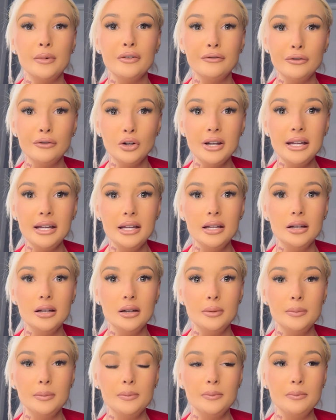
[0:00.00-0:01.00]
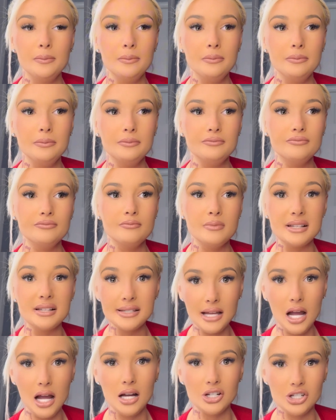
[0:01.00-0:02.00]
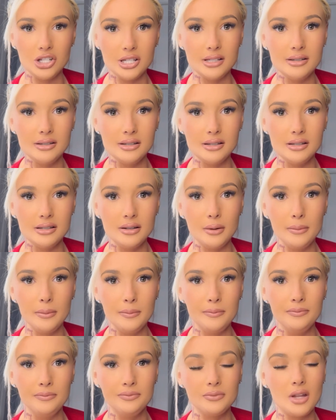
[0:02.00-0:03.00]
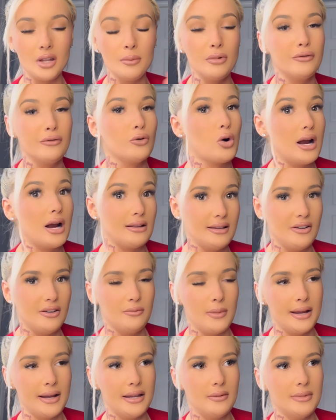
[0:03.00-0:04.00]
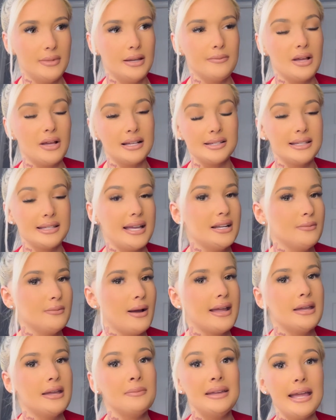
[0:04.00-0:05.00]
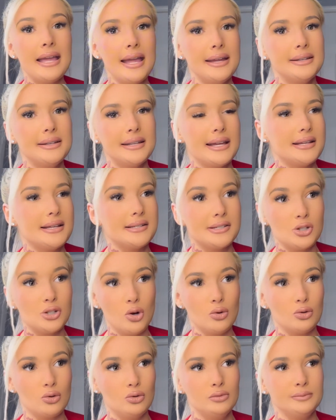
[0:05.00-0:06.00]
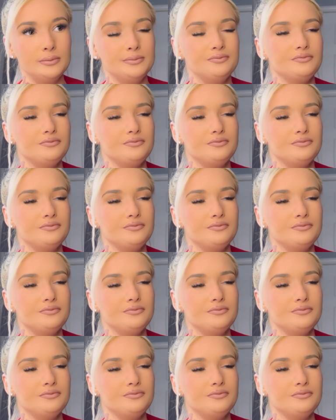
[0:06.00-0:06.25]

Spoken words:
free massages before I left Miami. I stayed in Miami 8 days total.